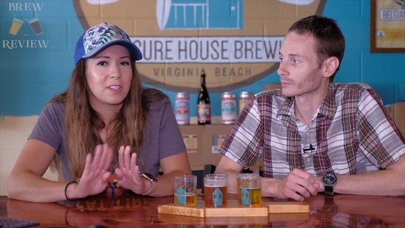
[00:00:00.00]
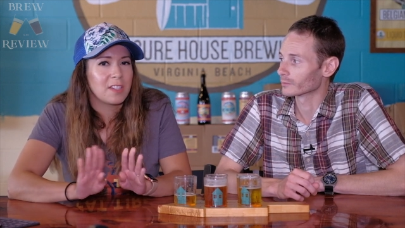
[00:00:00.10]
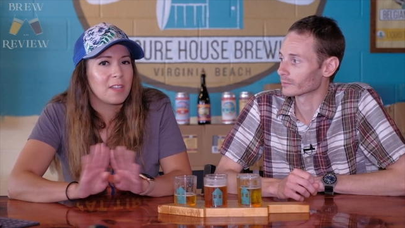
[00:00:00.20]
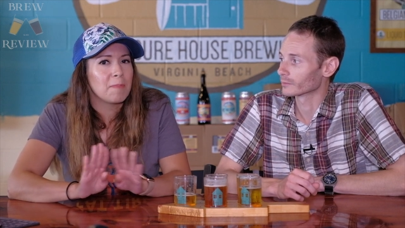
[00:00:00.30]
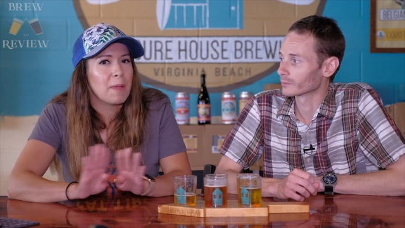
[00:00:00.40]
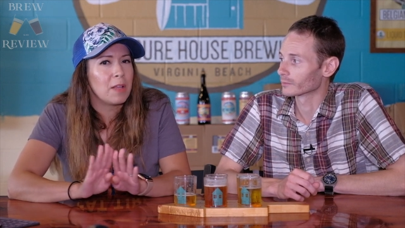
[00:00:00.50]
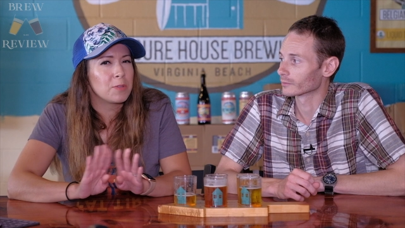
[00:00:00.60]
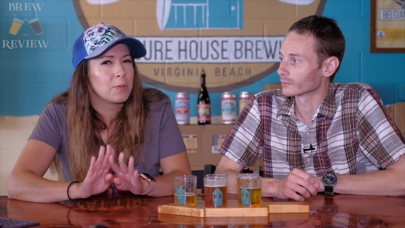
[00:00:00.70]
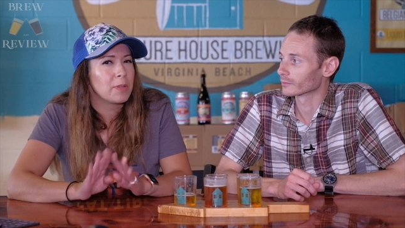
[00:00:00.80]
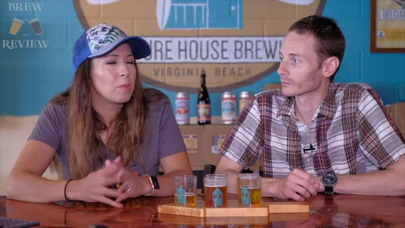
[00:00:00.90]
Speaker 1: it
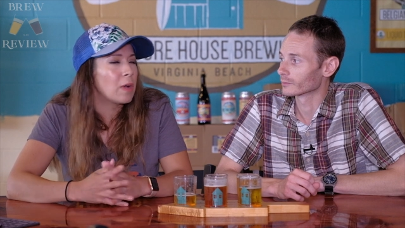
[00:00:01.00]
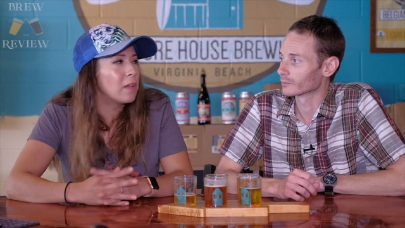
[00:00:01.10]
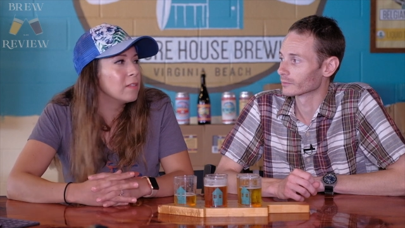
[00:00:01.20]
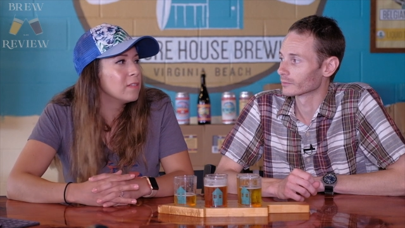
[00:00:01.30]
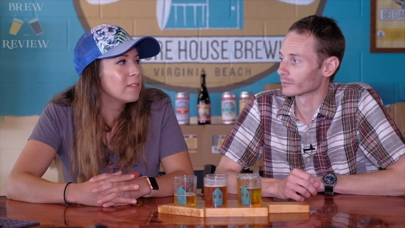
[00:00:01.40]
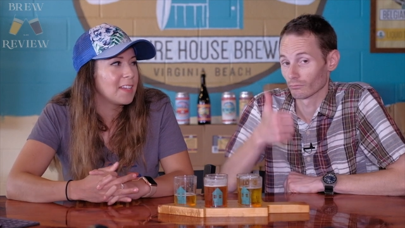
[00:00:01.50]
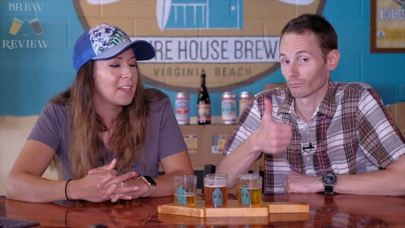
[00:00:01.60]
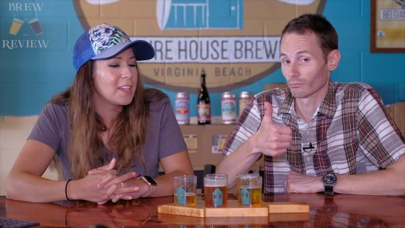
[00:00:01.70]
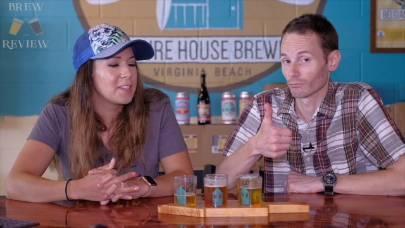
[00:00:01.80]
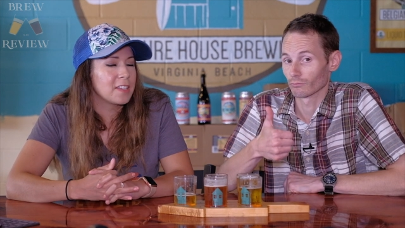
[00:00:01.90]
melds really well.
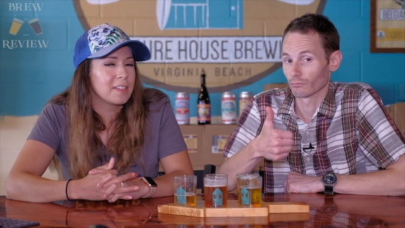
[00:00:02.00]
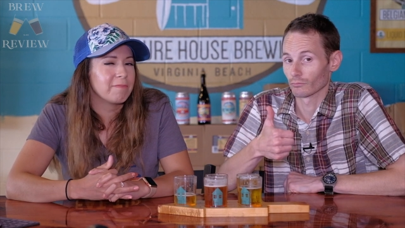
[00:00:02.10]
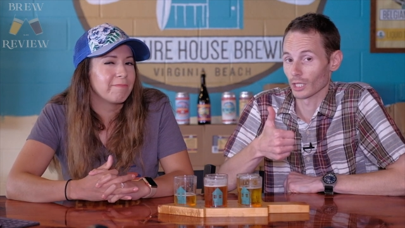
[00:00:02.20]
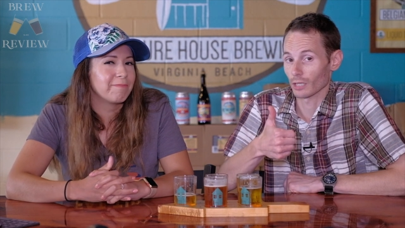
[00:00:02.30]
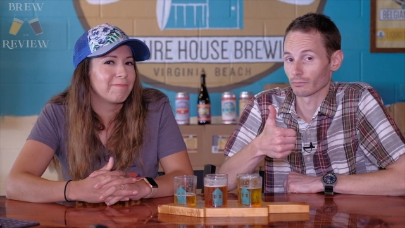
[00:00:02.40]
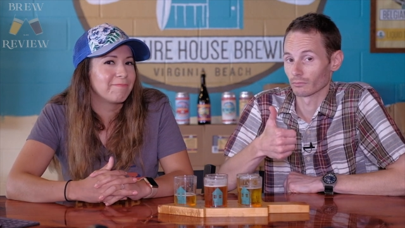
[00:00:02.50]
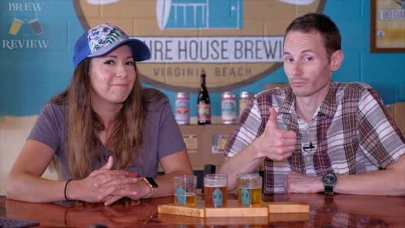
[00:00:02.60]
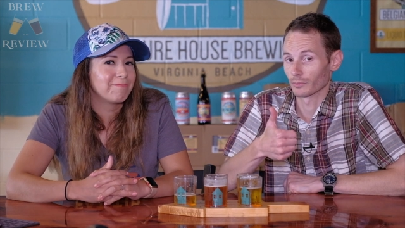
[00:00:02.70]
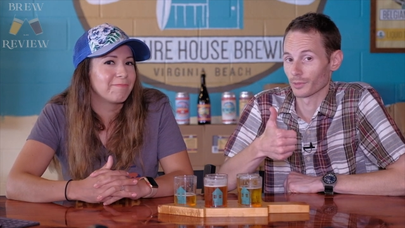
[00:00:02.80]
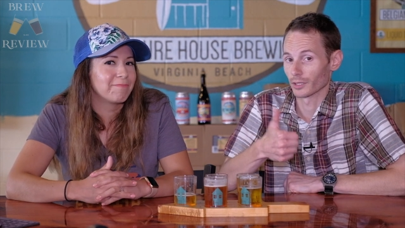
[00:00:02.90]
It's good.
Speaker 2: Yeah.
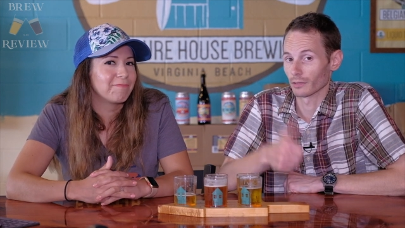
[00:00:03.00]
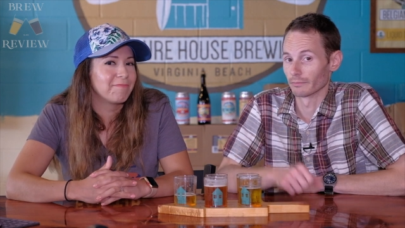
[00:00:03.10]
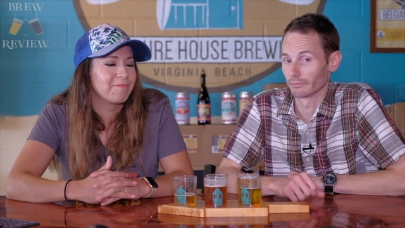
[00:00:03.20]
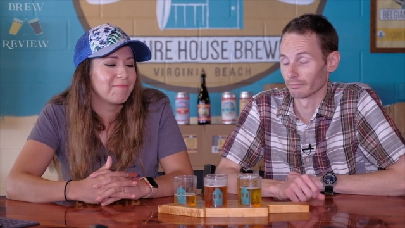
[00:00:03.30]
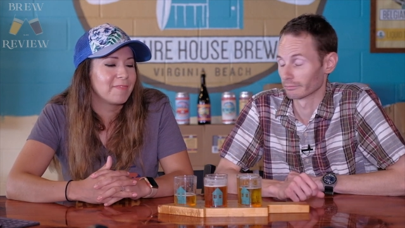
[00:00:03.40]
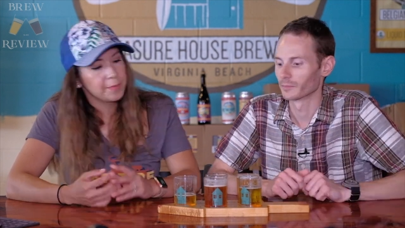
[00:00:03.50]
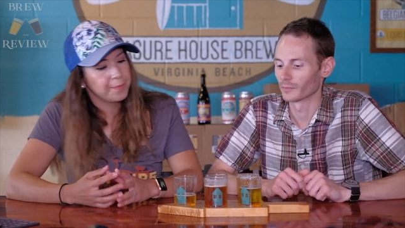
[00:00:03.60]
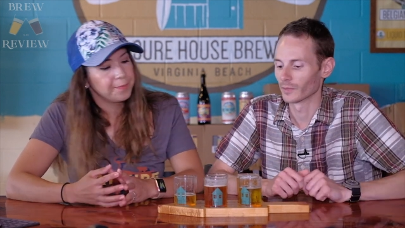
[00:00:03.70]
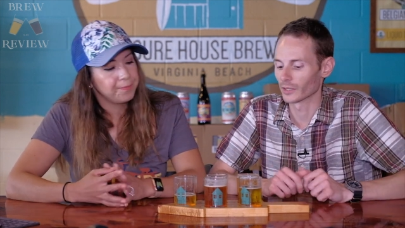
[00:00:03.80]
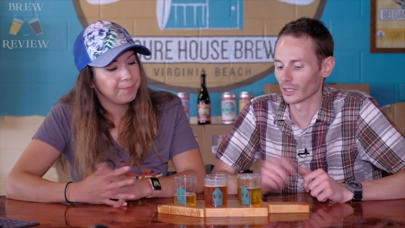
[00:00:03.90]
Okay,
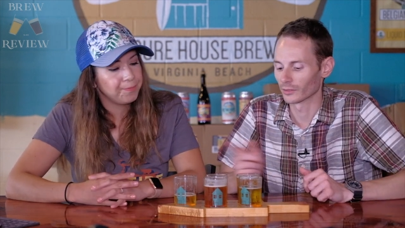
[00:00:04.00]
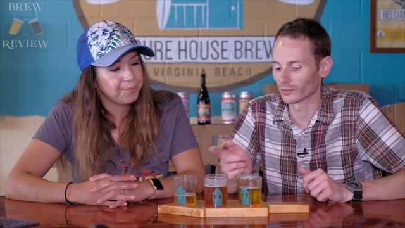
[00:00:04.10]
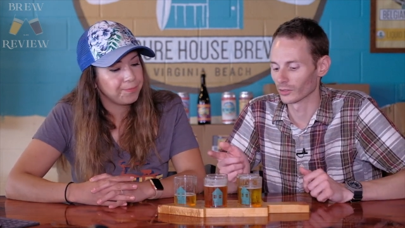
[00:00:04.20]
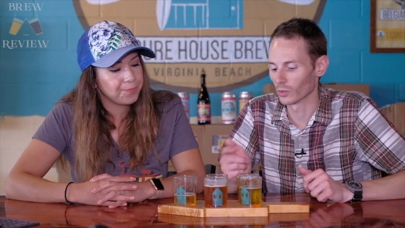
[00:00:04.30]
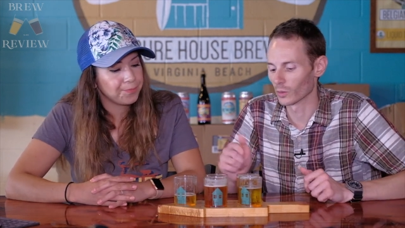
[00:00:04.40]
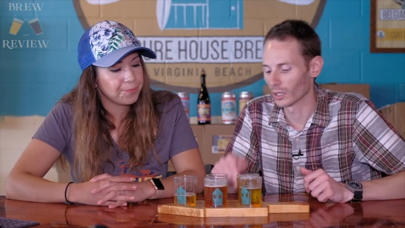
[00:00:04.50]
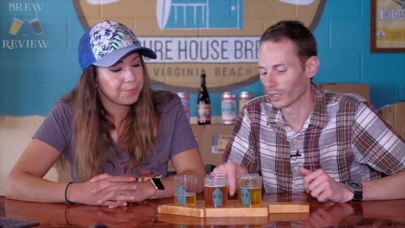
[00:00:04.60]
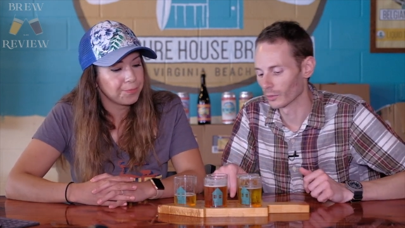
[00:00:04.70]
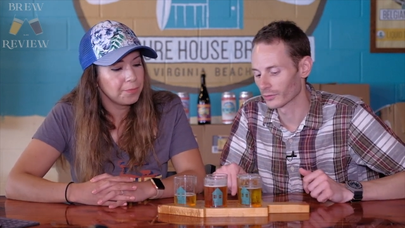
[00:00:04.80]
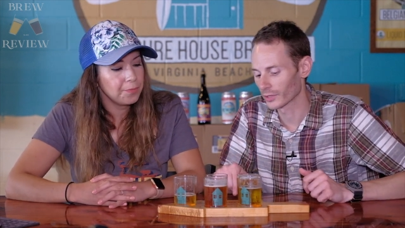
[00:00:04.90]
good. Okay, so
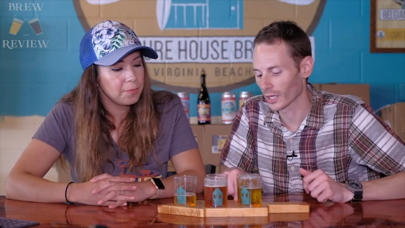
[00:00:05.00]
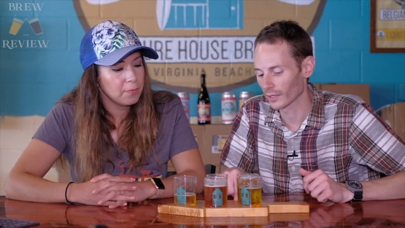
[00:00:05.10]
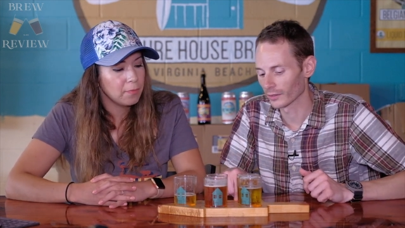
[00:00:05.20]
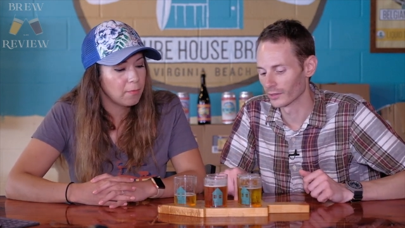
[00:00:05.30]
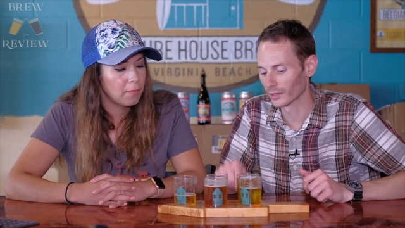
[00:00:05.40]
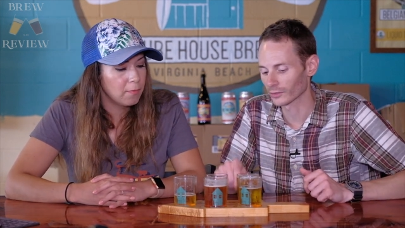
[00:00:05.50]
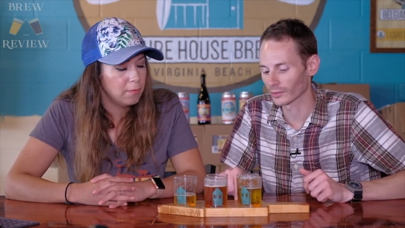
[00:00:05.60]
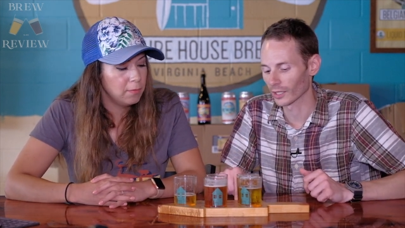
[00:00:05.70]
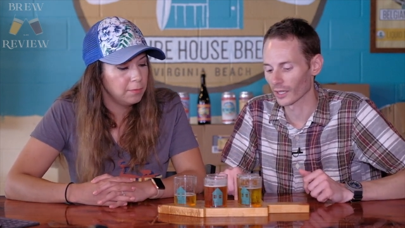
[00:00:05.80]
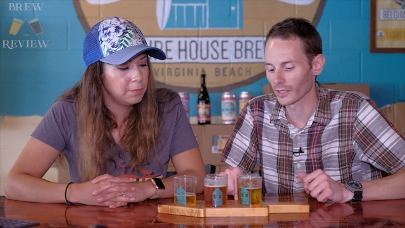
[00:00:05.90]
uh, we've got this
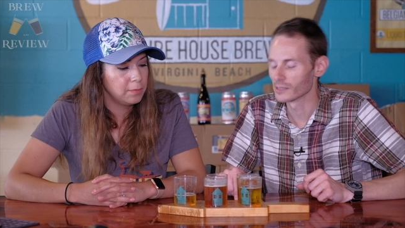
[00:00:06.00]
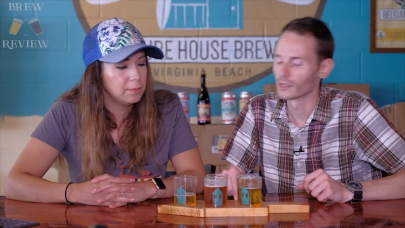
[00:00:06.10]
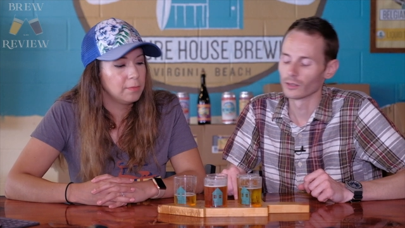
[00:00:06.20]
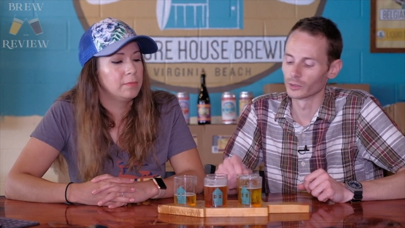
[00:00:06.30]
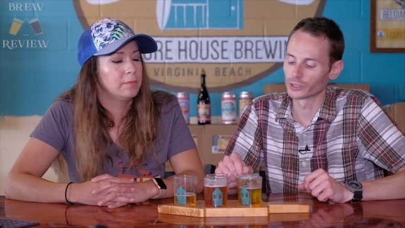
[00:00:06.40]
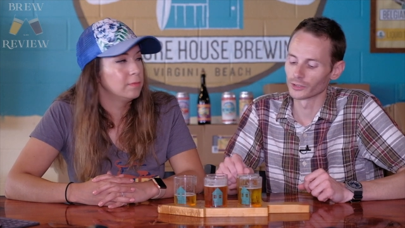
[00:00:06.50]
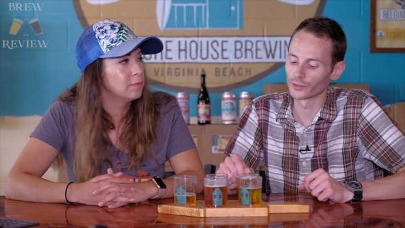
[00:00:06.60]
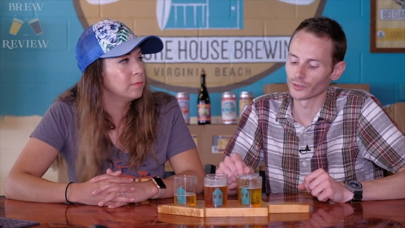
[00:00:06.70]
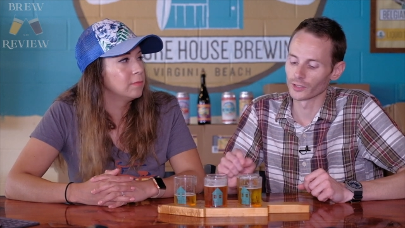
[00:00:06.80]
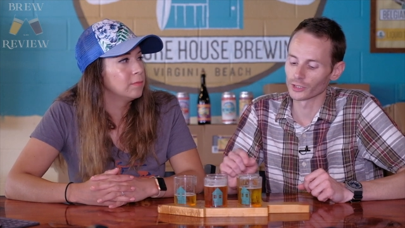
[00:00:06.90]
guy, which
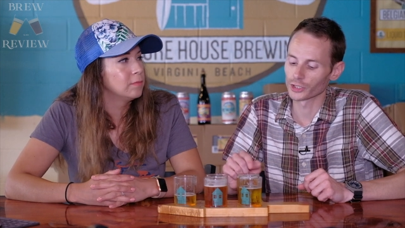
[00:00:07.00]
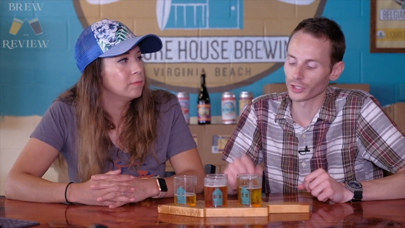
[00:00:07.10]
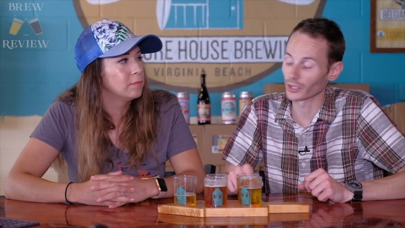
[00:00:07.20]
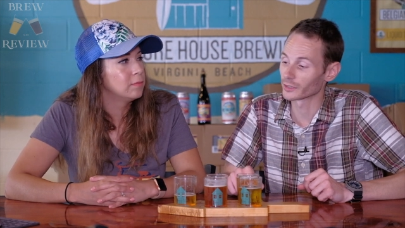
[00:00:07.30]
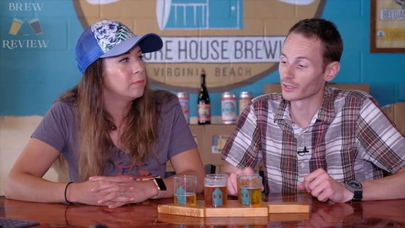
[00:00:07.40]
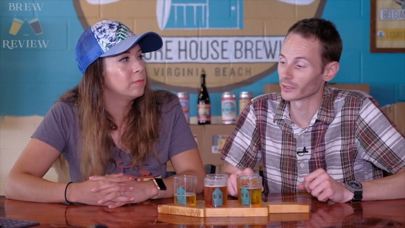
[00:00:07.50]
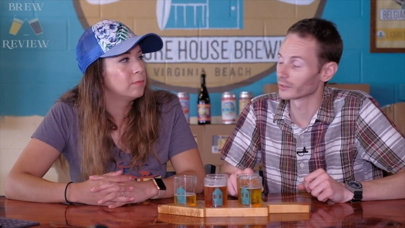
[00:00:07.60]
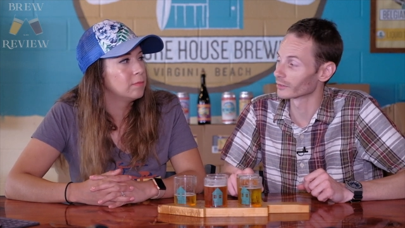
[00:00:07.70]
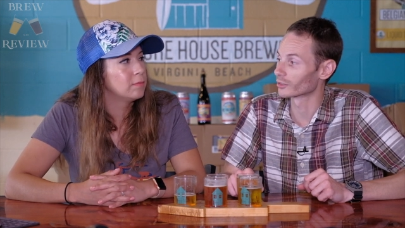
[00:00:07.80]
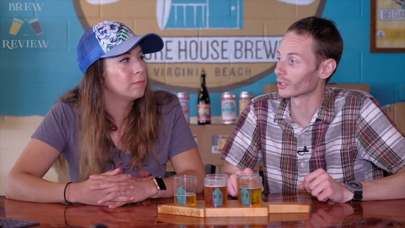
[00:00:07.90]
is the Shark
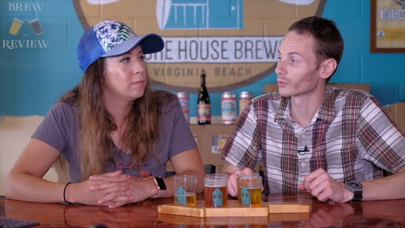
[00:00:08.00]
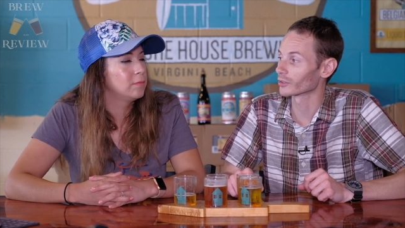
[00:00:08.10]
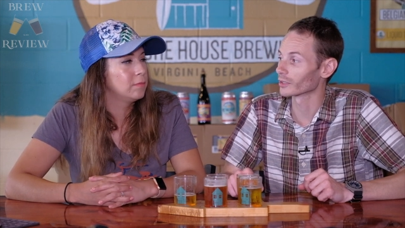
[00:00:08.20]
Tears Gose.